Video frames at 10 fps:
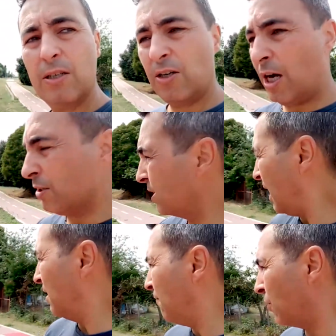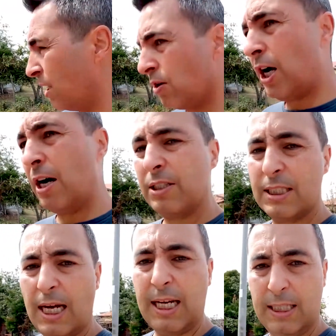go outside if you can go
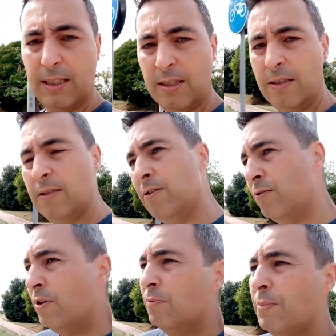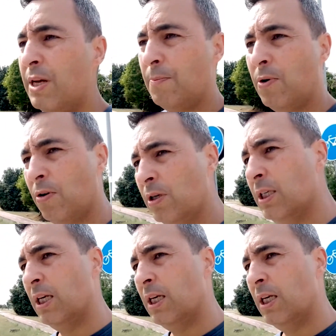outside, new new people,